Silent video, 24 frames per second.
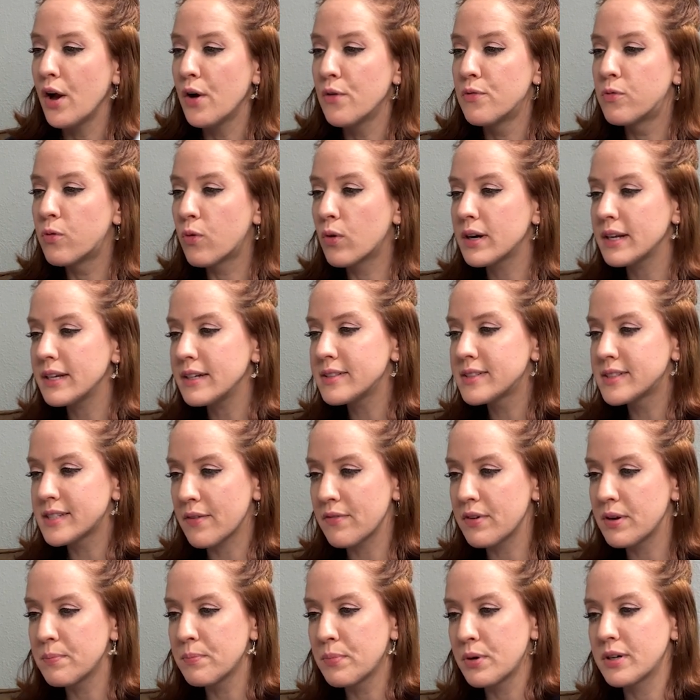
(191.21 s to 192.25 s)

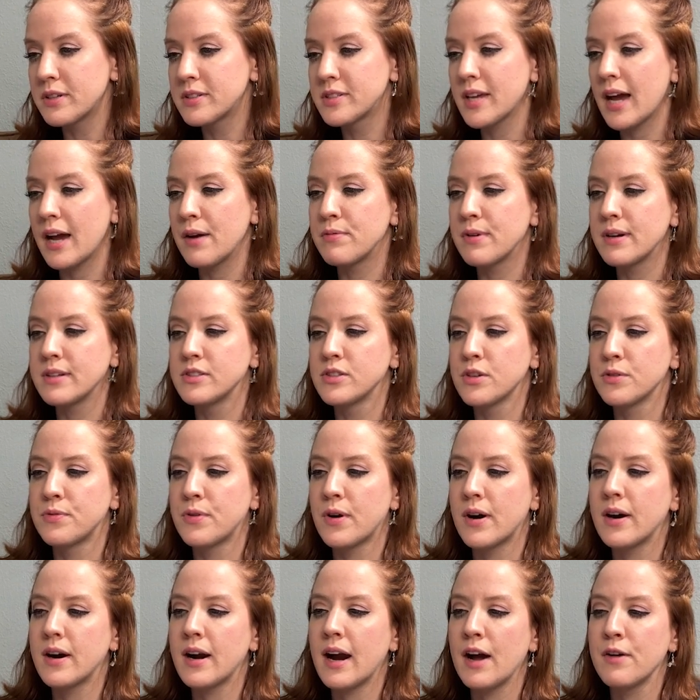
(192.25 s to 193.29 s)
forty-seven books I've read so
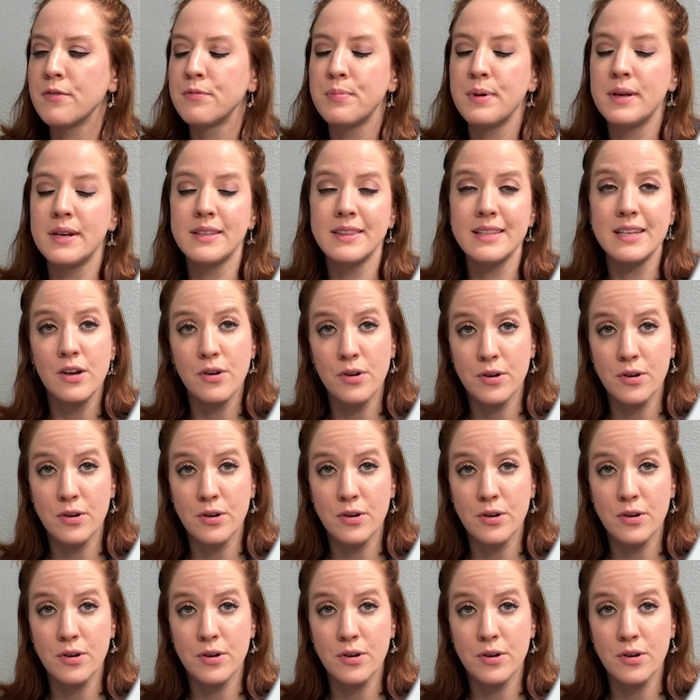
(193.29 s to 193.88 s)
far have been in the